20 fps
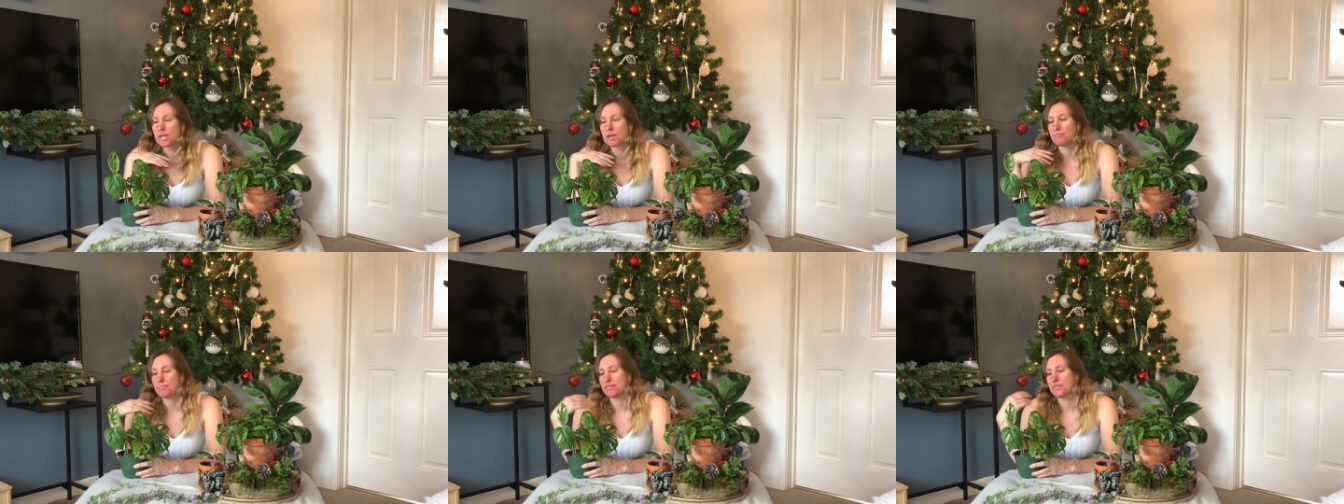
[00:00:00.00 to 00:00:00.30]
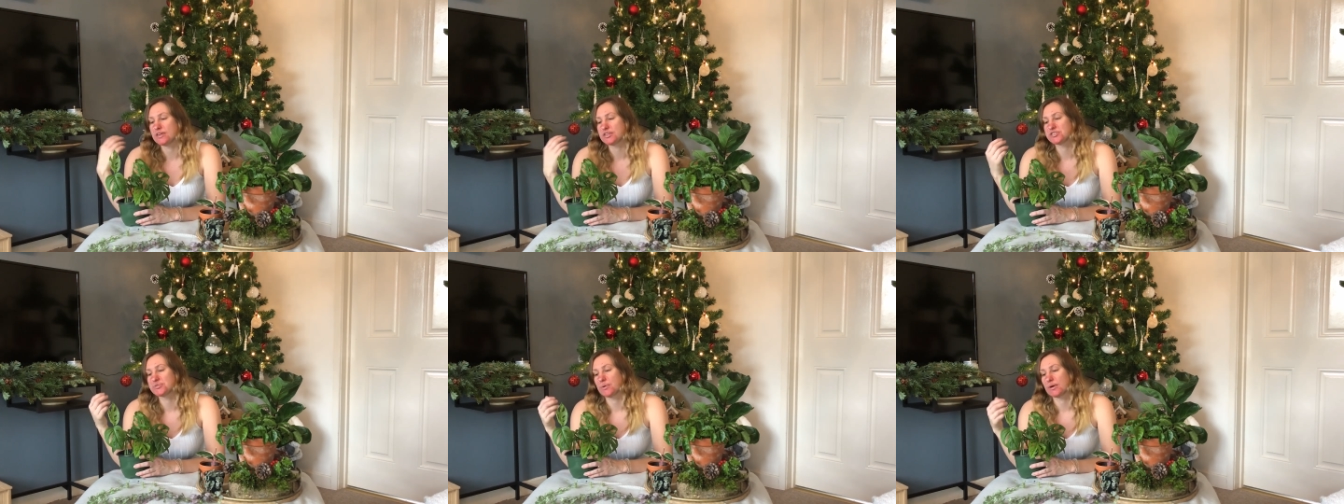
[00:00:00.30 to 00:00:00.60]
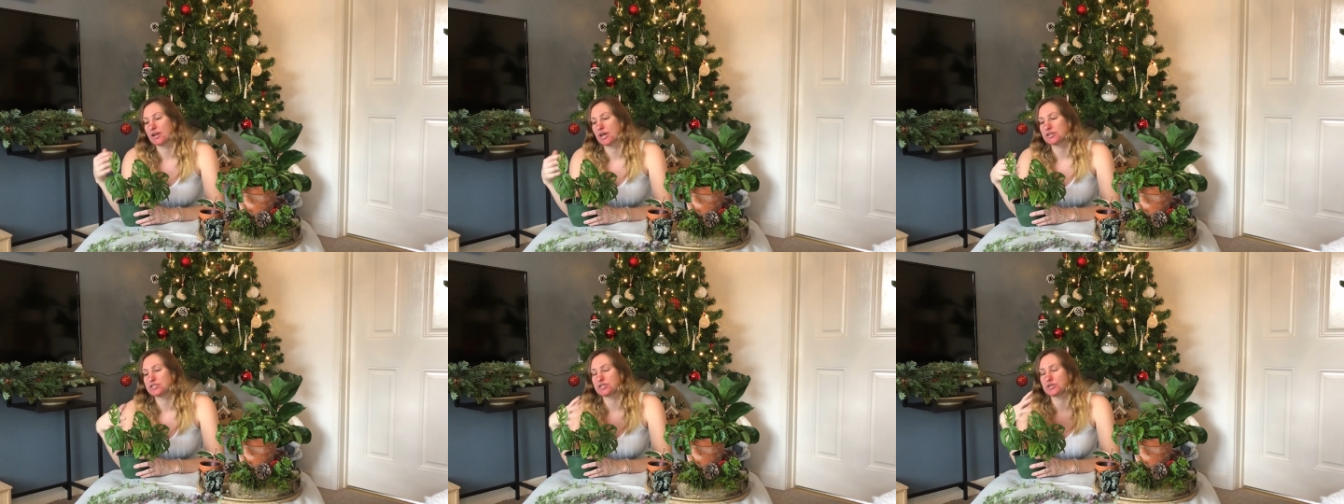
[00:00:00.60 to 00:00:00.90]
but this
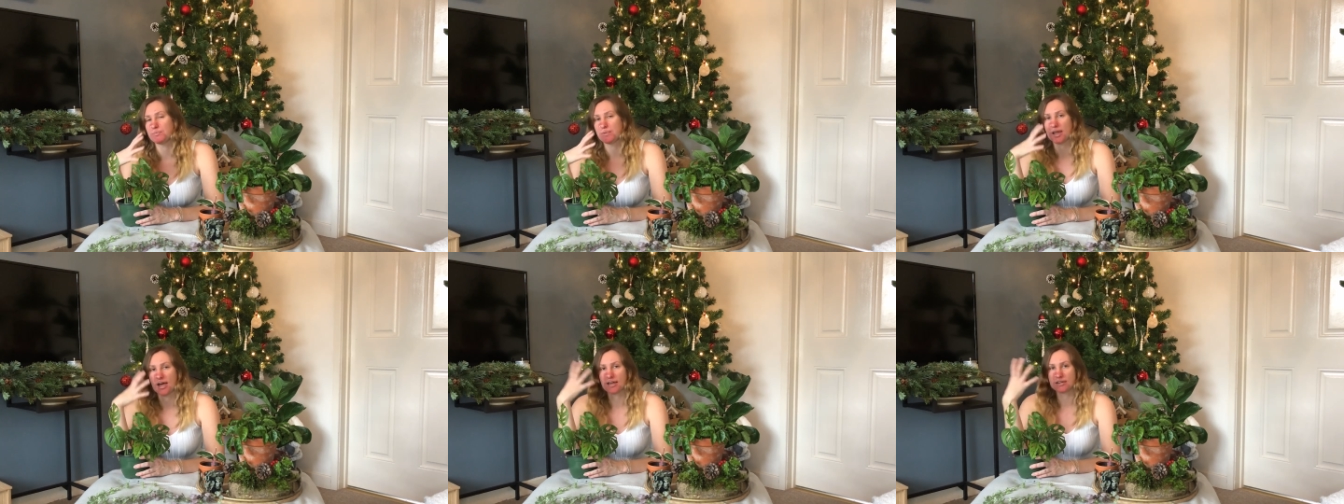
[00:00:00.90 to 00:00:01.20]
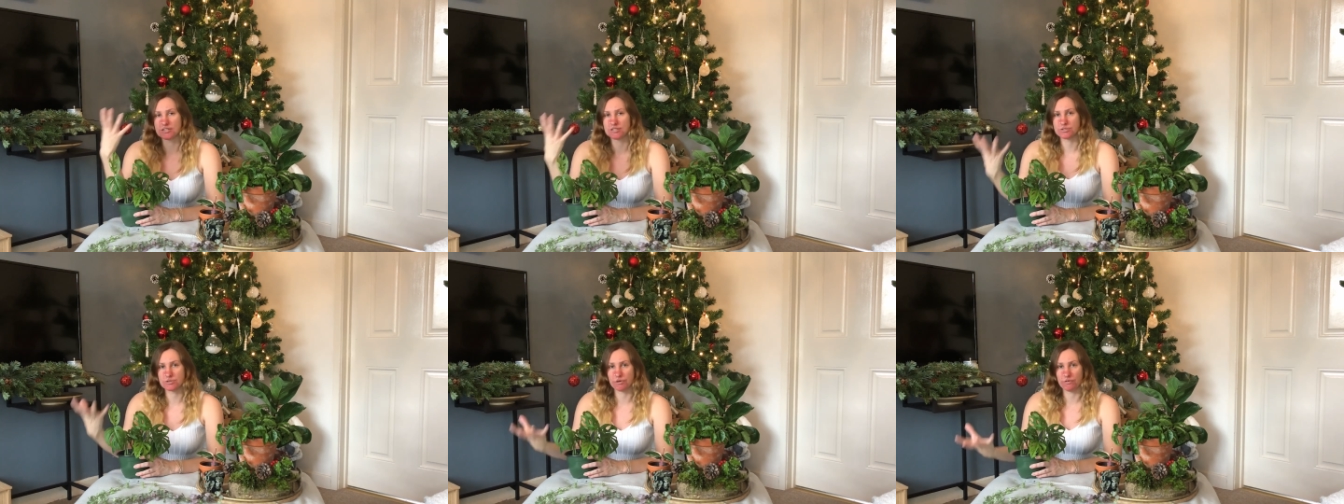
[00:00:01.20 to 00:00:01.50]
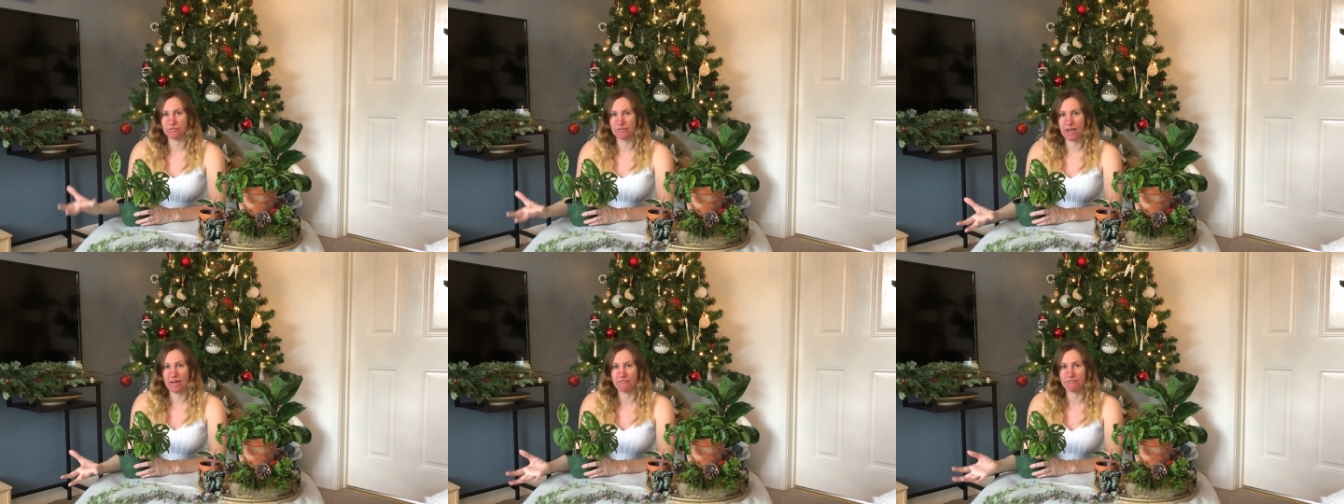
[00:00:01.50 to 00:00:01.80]
one I do plan to sort
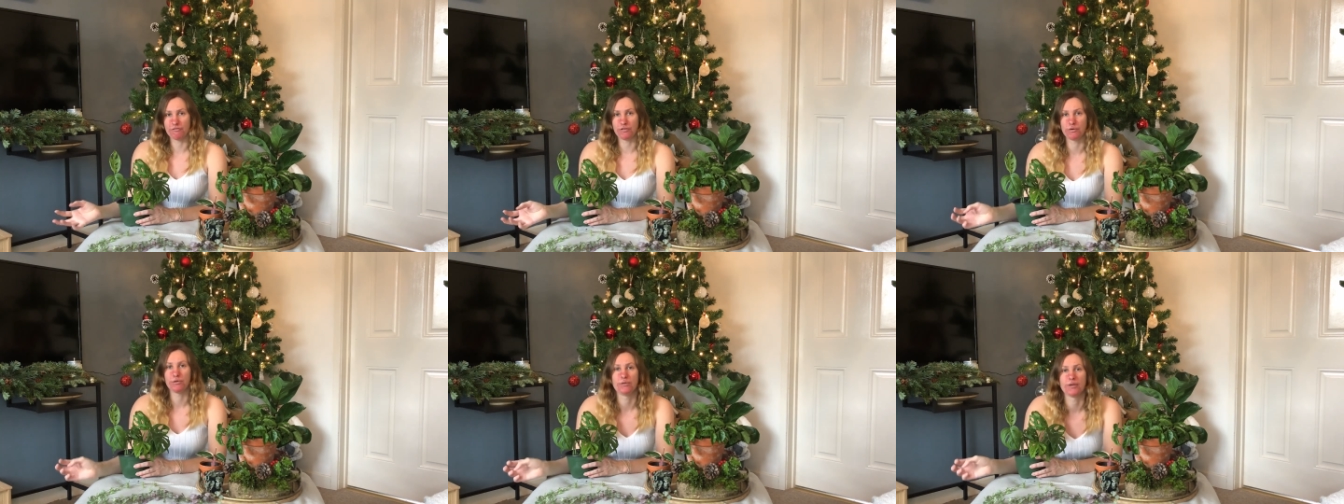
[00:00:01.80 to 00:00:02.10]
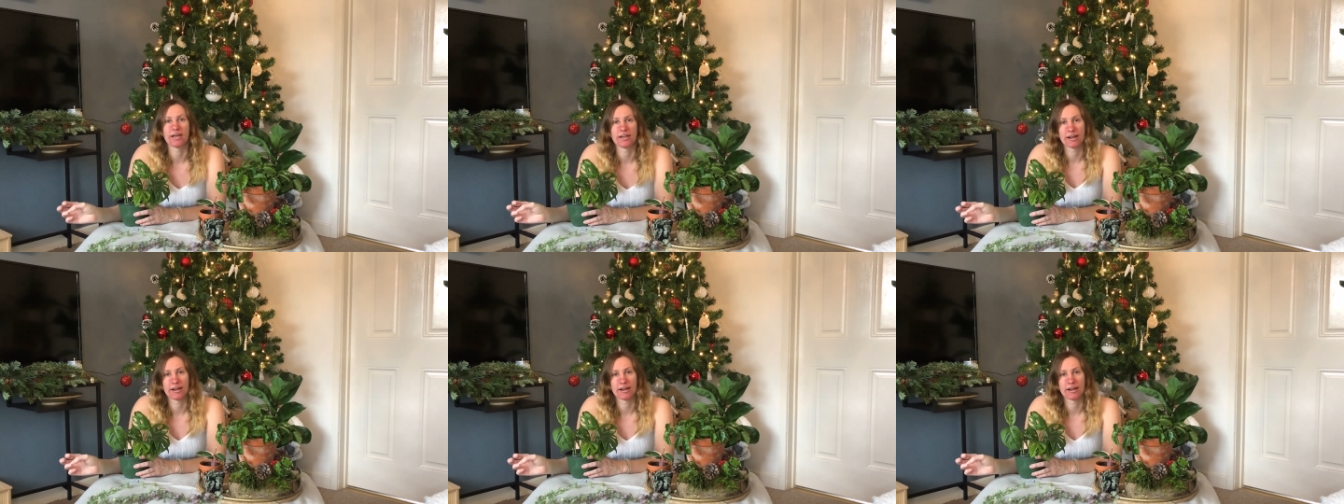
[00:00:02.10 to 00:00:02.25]
of let fall,